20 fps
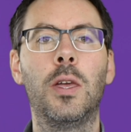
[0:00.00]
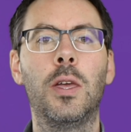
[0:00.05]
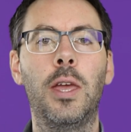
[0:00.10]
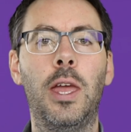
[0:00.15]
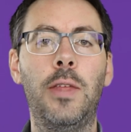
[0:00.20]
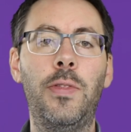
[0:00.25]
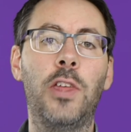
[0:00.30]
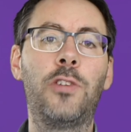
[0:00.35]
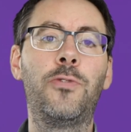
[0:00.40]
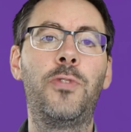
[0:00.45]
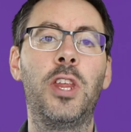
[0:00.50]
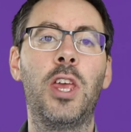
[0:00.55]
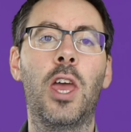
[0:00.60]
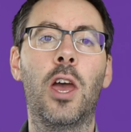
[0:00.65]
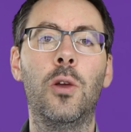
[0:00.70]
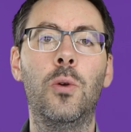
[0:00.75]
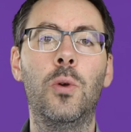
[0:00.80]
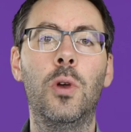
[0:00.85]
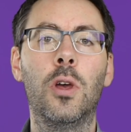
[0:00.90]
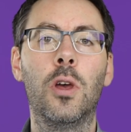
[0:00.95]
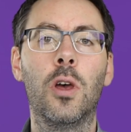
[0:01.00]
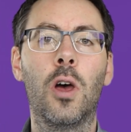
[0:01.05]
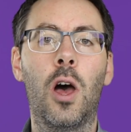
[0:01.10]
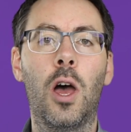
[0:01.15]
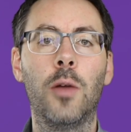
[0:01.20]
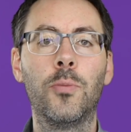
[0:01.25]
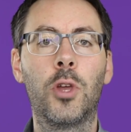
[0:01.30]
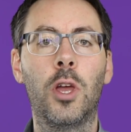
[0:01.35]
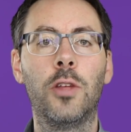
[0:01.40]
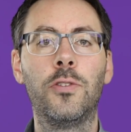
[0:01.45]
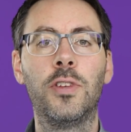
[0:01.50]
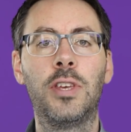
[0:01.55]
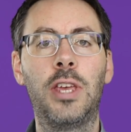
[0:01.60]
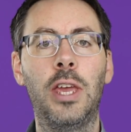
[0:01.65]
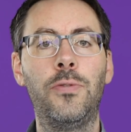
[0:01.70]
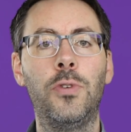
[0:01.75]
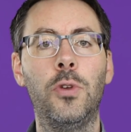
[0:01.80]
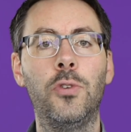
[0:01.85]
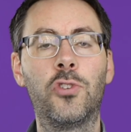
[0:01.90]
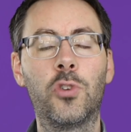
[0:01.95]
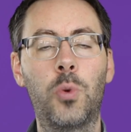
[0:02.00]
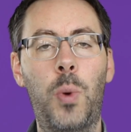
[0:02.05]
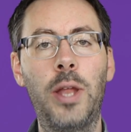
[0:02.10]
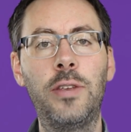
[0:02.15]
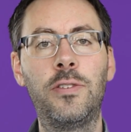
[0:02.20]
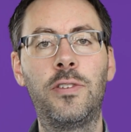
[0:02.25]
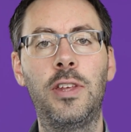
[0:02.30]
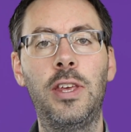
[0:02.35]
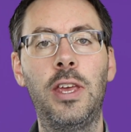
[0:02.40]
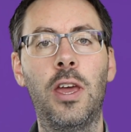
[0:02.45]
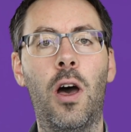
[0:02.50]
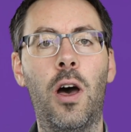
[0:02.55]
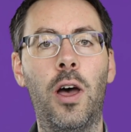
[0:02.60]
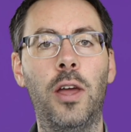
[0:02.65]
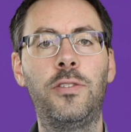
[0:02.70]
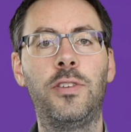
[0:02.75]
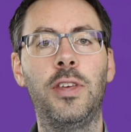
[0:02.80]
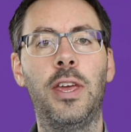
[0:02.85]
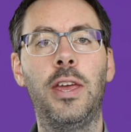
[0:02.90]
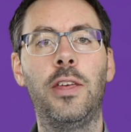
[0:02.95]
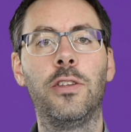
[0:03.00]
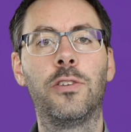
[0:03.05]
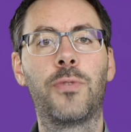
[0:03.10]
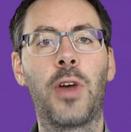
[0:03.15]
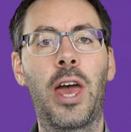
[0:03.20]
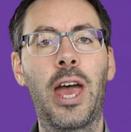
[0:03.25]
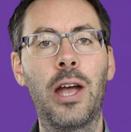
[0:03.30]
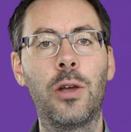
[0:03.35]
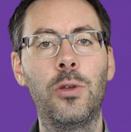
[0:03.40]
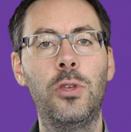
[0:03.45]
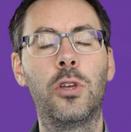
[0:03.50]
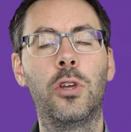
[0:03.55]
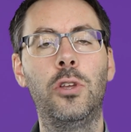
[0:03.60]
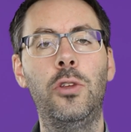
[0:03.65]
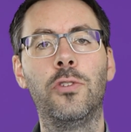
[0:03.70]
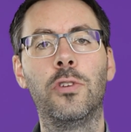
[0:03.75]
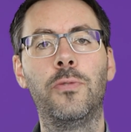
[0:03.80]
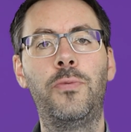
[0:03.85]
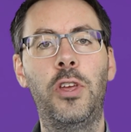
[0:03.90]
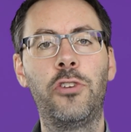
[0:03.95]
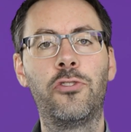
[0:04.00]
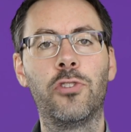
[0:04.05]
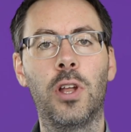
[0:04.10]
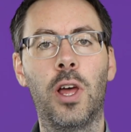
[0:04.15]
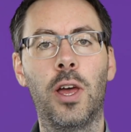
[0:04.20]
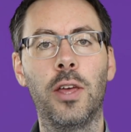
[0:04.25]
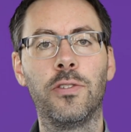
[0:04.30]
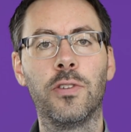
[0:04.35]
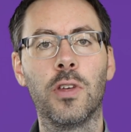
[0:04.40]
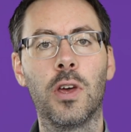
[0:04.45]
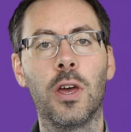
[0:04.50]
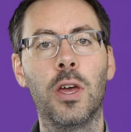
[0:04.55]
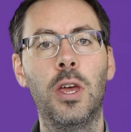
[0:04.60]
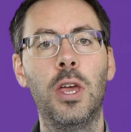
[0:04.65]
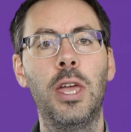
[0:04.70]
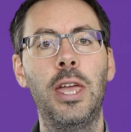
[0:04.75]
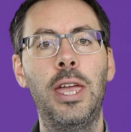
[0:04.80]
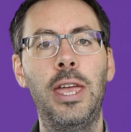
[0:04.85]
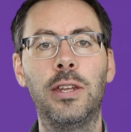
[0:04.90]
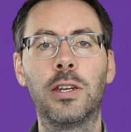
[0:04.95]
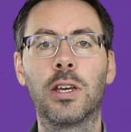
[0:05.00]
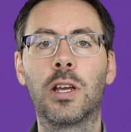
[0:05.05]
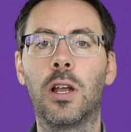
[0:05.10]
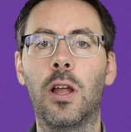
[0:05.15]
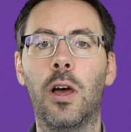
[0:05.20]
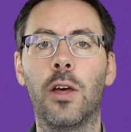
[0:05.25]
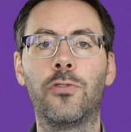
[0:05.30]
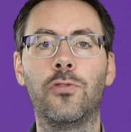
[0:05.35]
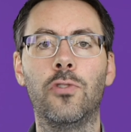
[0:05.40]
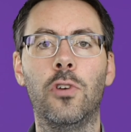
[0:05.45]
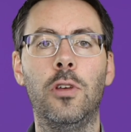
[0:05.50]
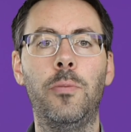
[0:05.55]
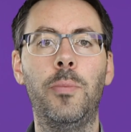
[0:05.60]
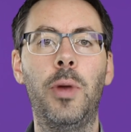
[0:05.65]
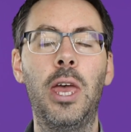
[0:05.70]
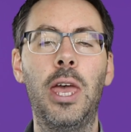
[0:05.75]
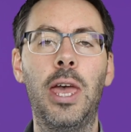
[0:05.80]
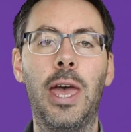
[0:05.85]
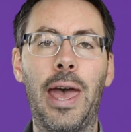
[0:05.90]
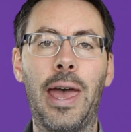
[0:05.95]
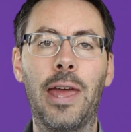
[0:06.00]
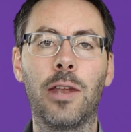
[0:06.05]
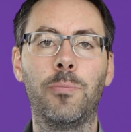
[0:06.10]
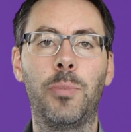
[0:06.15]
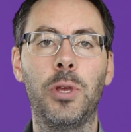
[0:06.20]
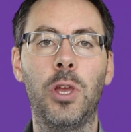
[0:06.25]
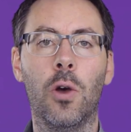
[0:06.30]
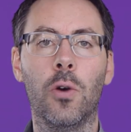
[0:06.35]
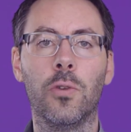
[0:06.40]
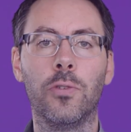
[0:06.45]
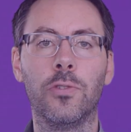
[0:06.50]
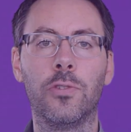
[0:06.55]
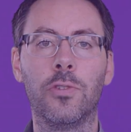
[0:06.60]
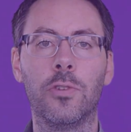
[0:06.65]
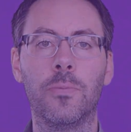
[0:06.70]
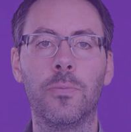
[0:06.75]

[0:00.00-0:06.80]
In this video, I'm going to give you 20 ideas for how you can use a visualizer in a classroom and beyond.